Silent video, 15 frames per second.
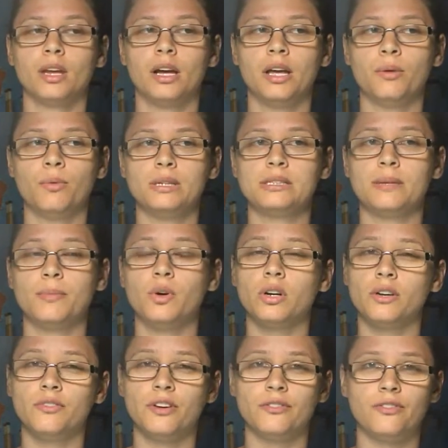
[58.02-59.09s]
It was a
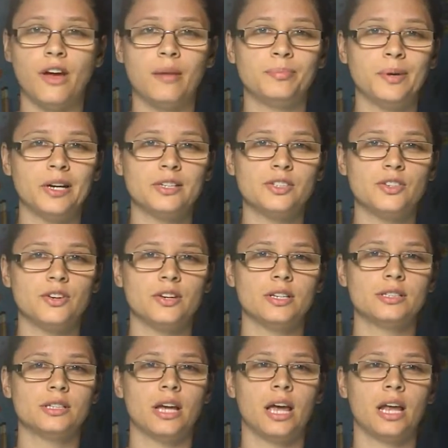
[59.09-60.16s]
Morganville vampire
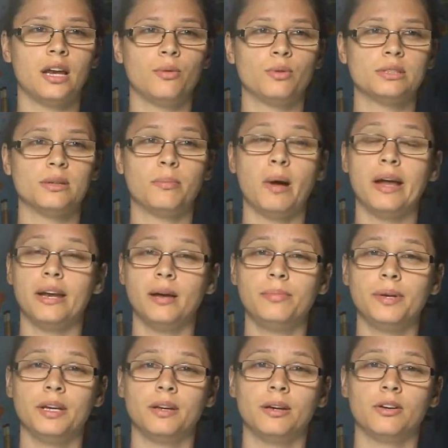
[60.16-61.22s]
series, and it was a bind-up.
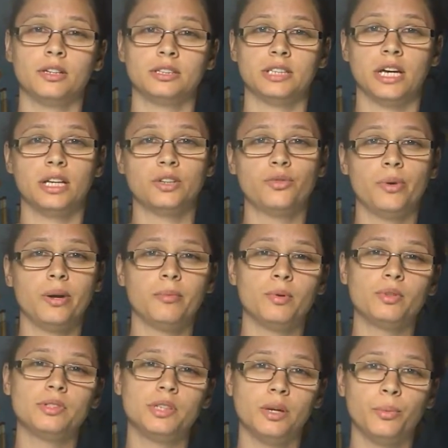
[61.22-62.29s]
It contained three
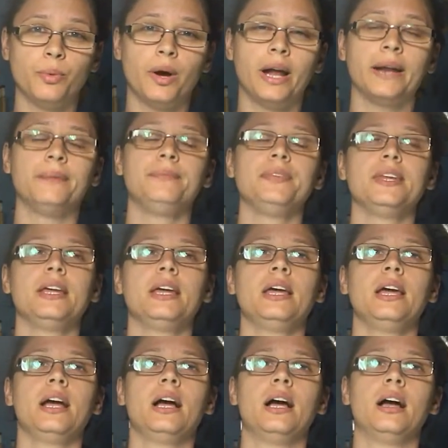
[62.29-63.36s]
books in one,
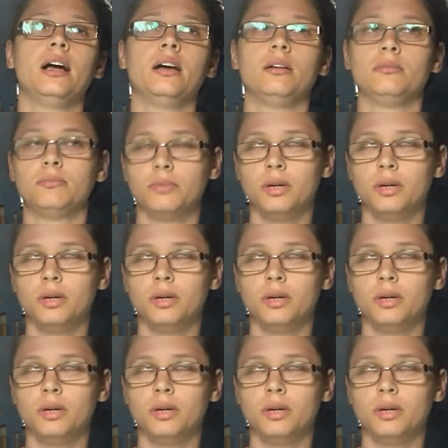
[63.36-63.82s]
uh,